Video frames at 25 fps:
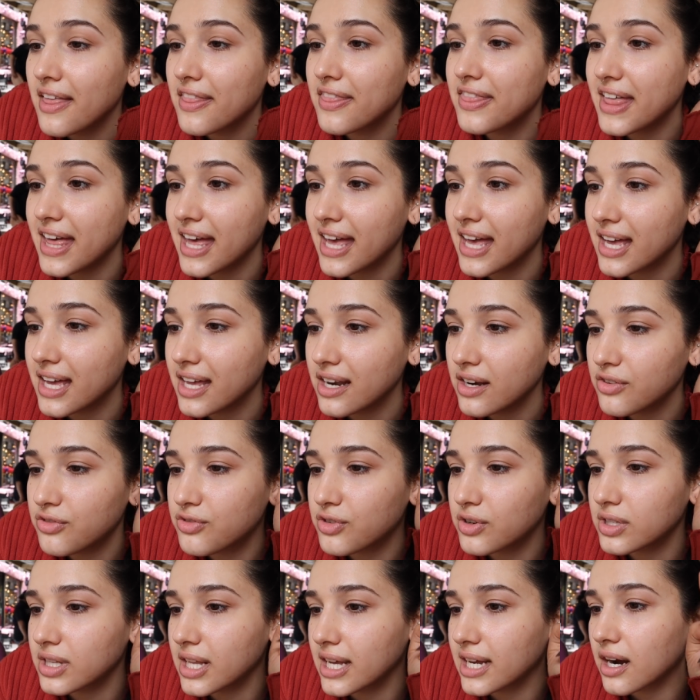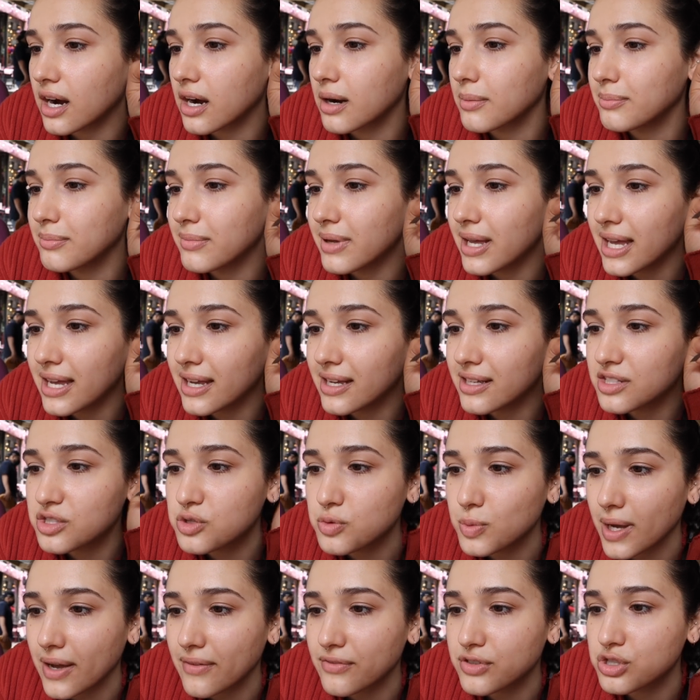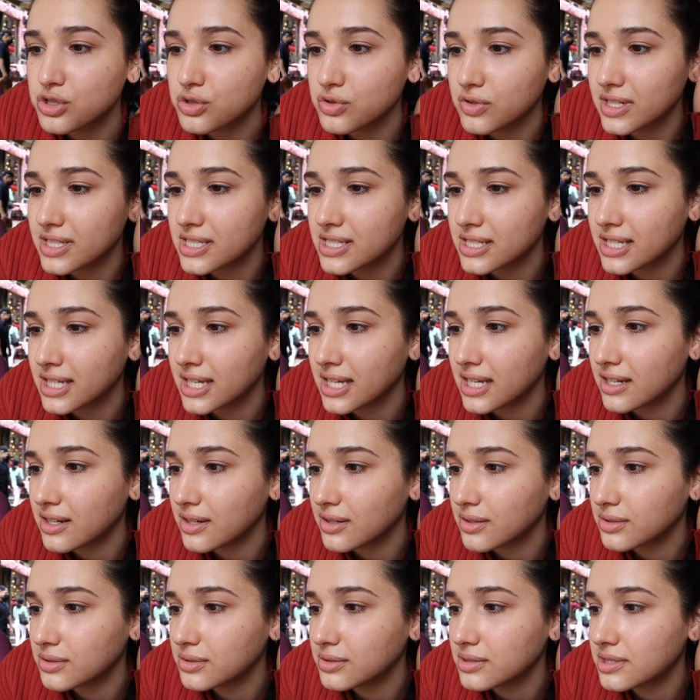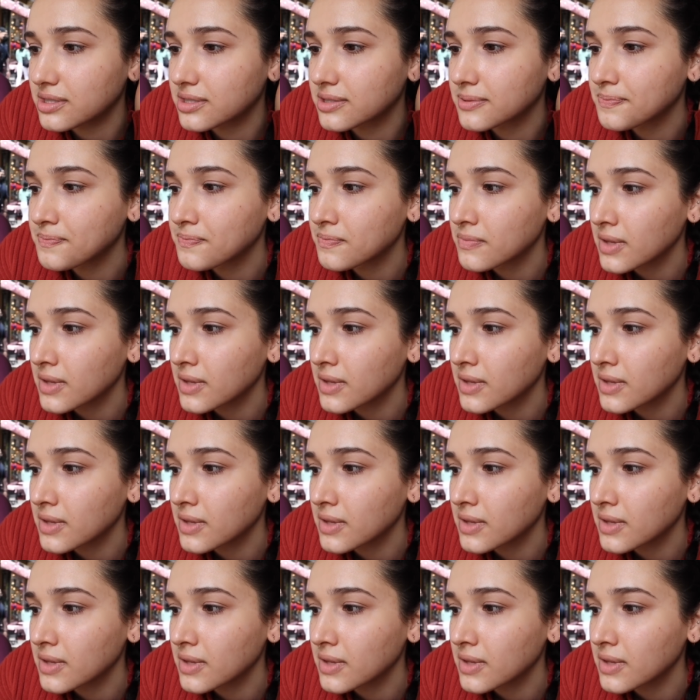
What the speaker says: Then, for like our mains, we have street taquitos,